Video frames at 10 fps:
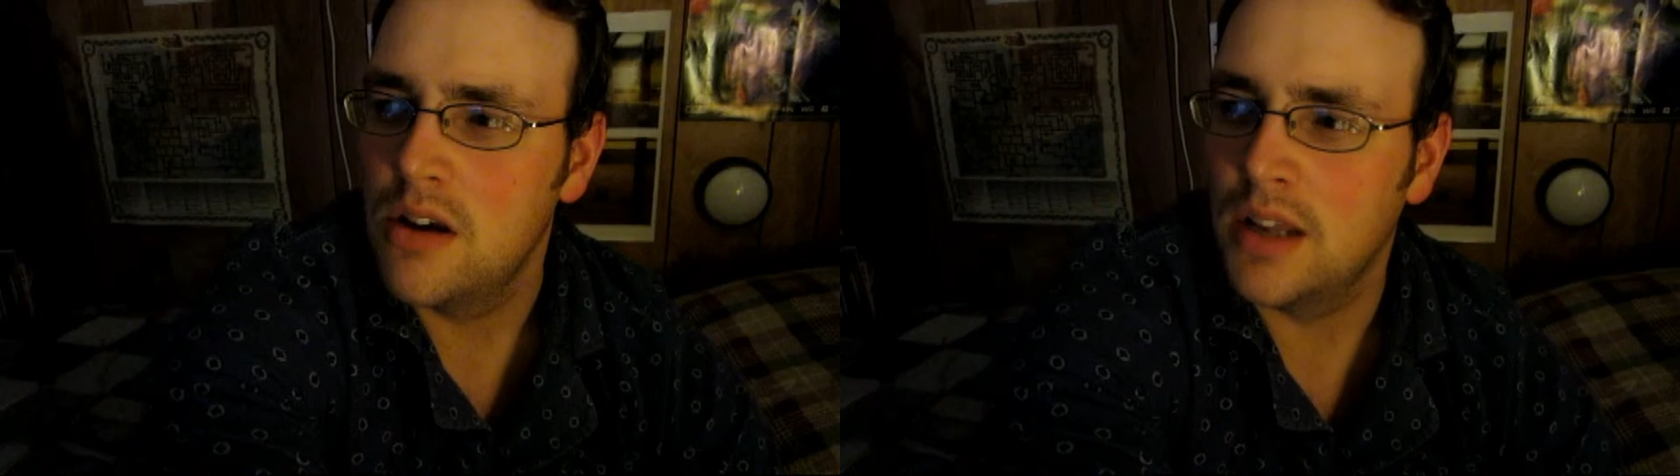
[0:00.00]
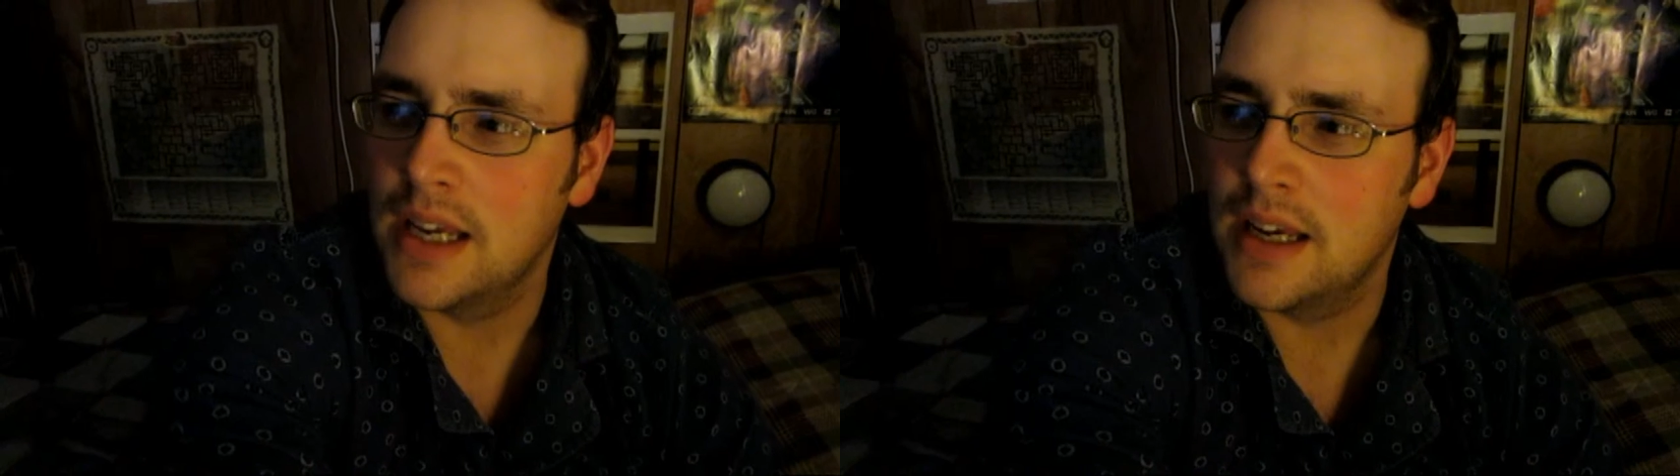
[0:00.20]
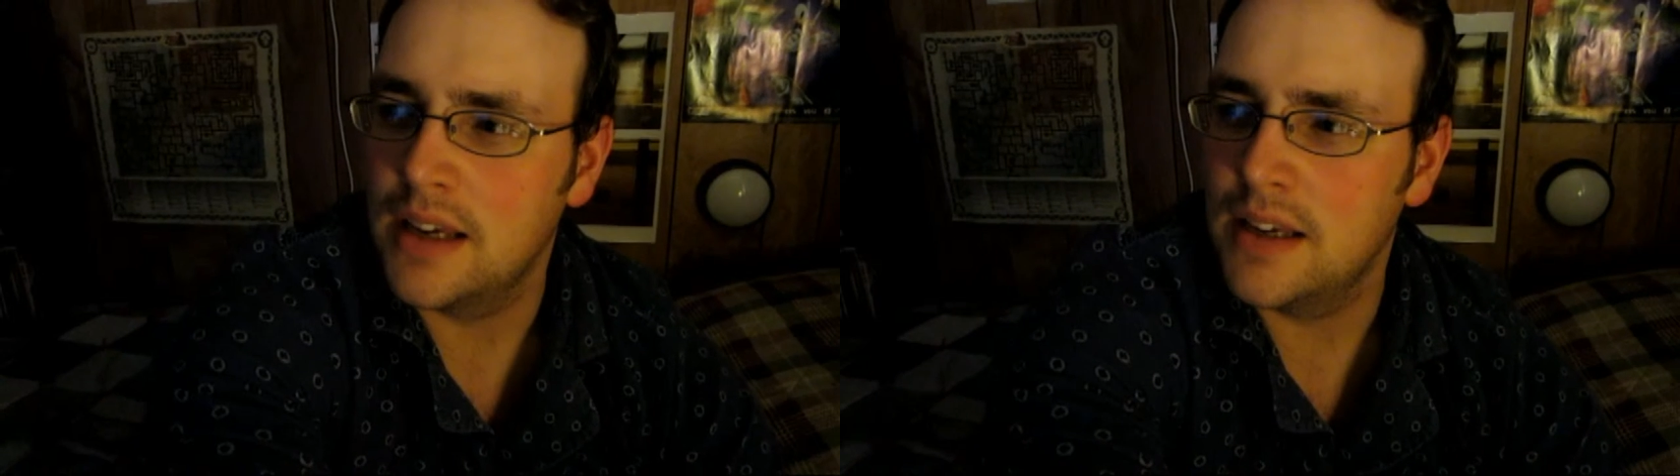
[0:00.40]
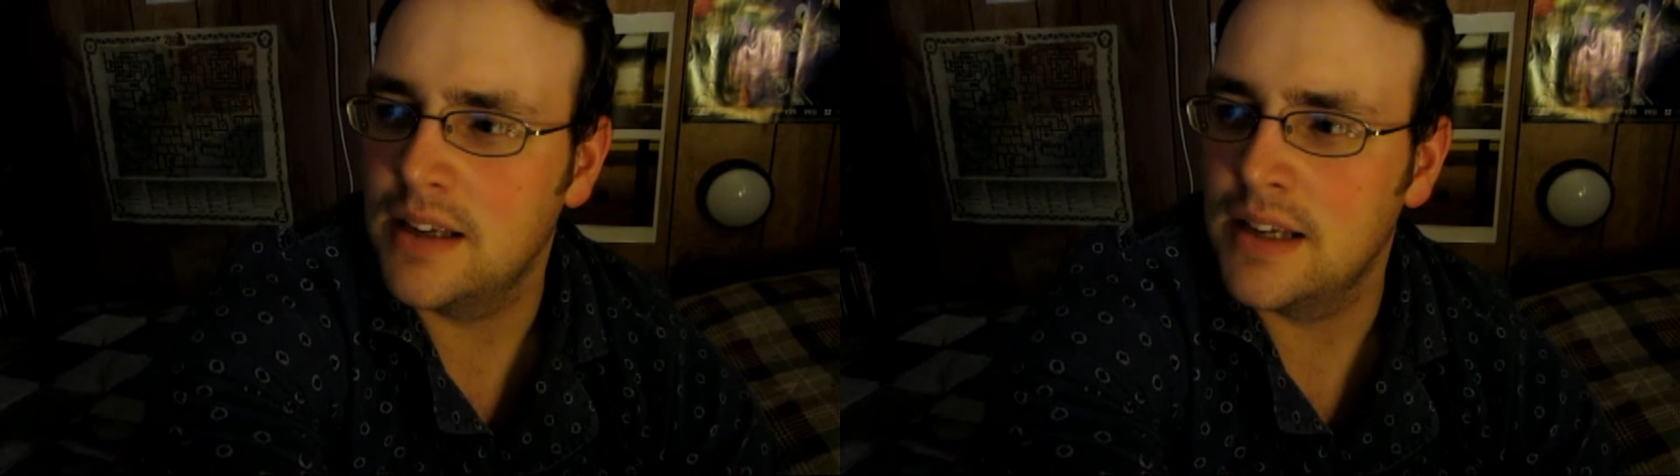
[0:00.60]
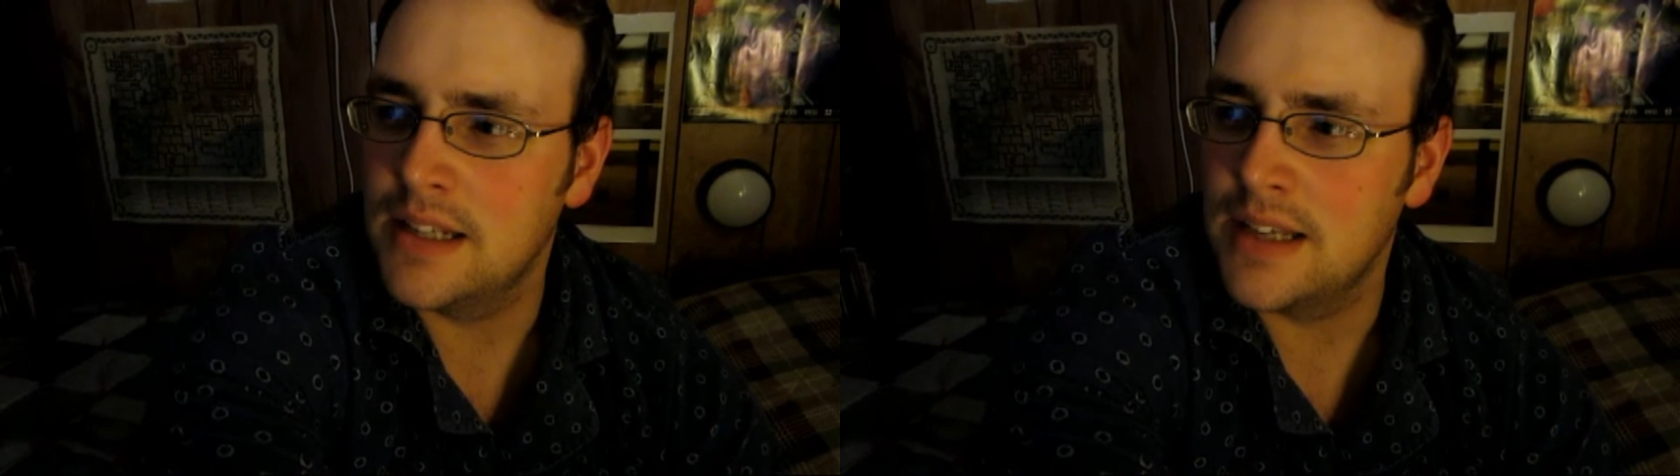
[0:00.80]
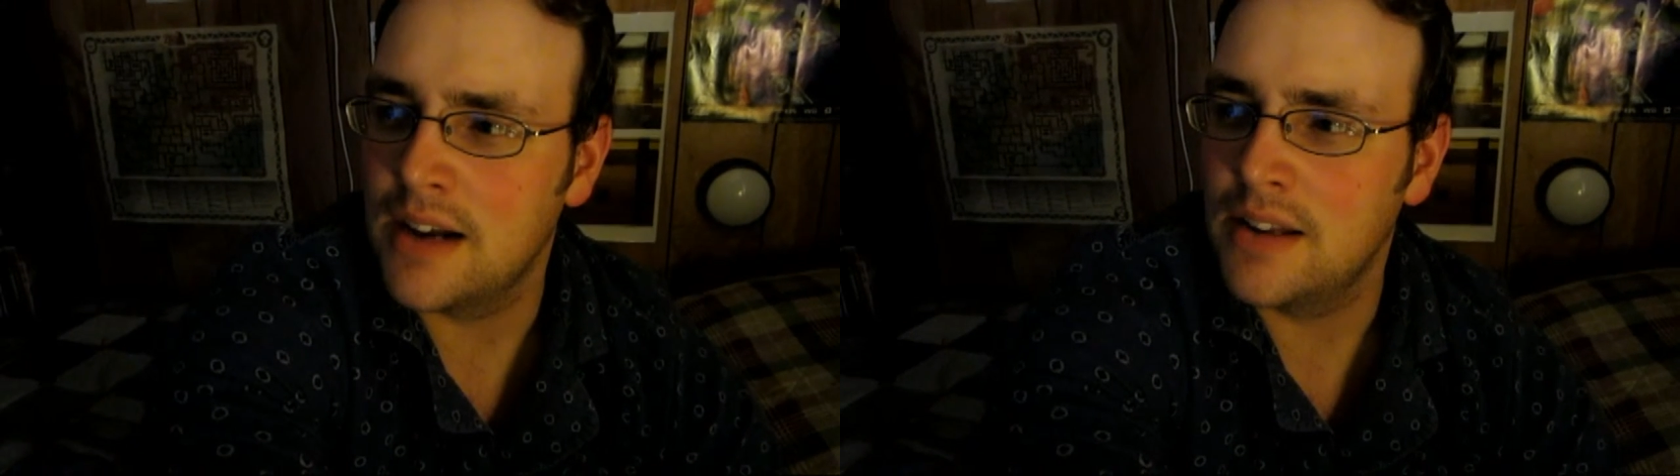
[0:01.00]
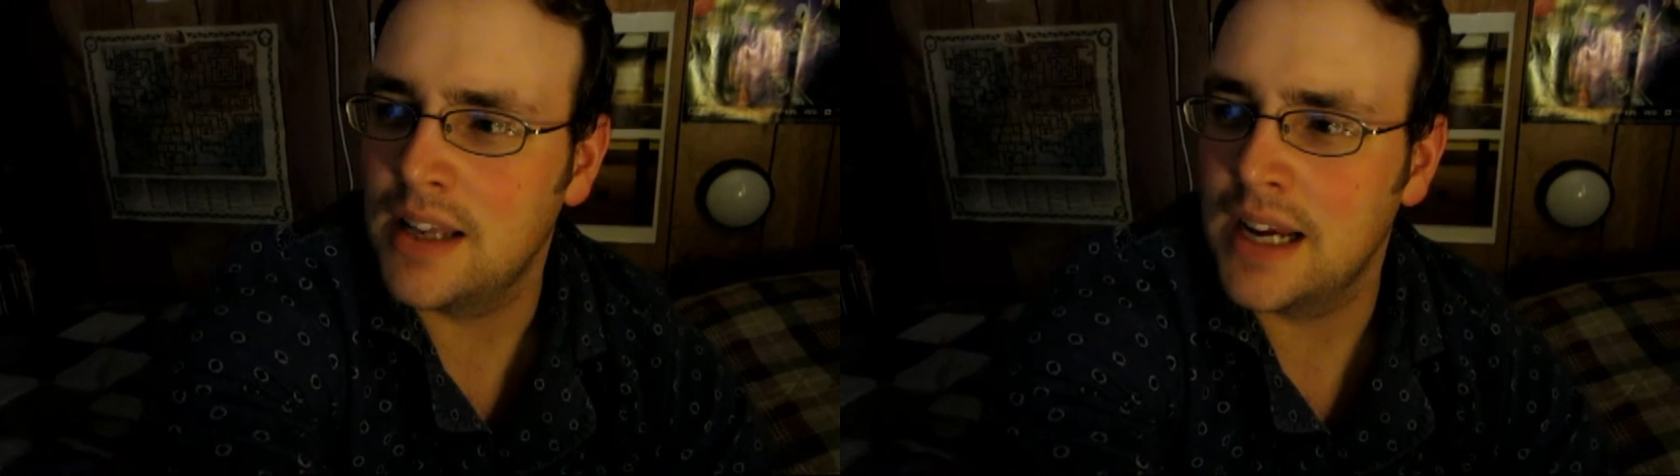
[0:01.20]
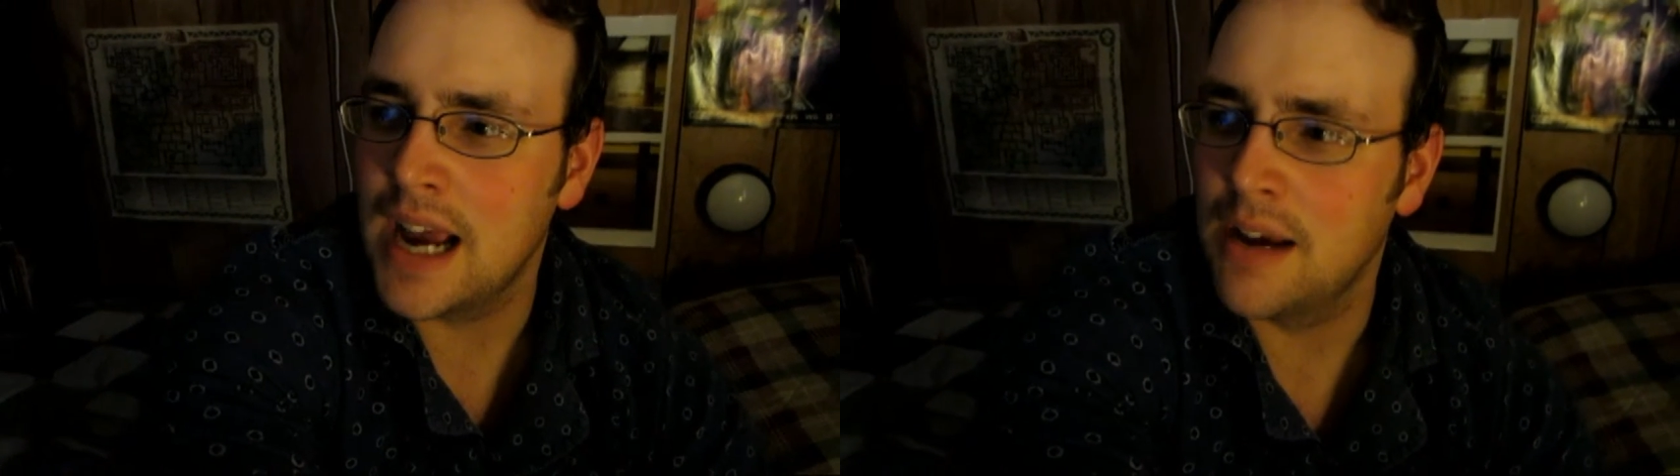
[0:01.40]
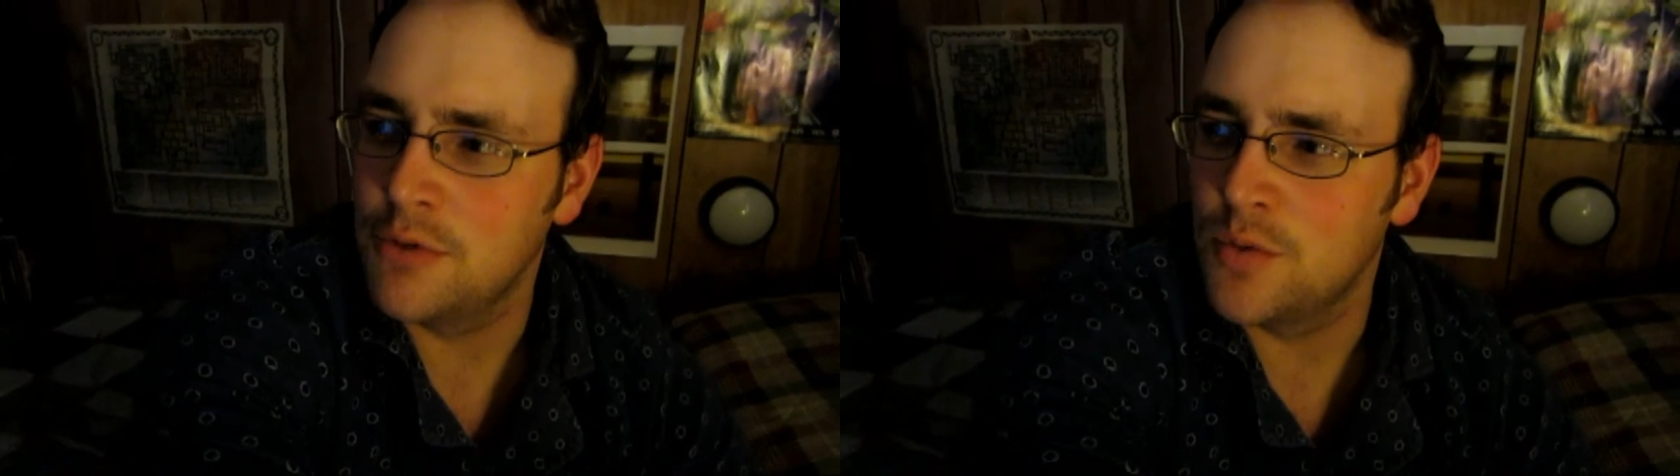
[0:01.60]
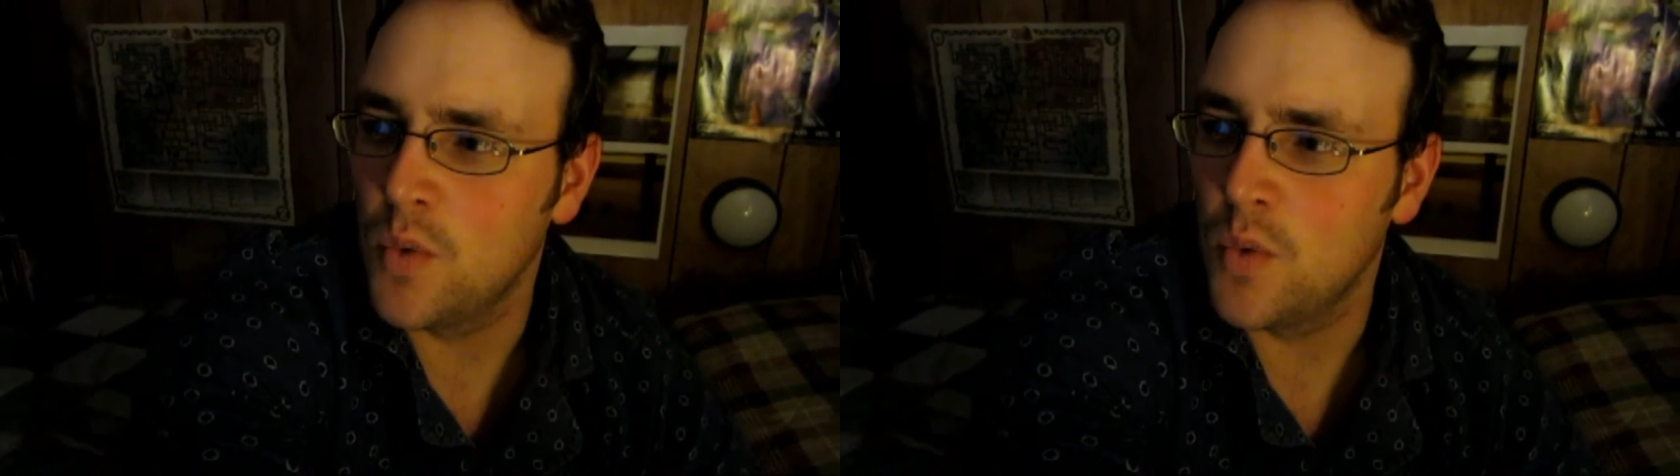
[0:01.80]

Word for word: like, it sounded like I was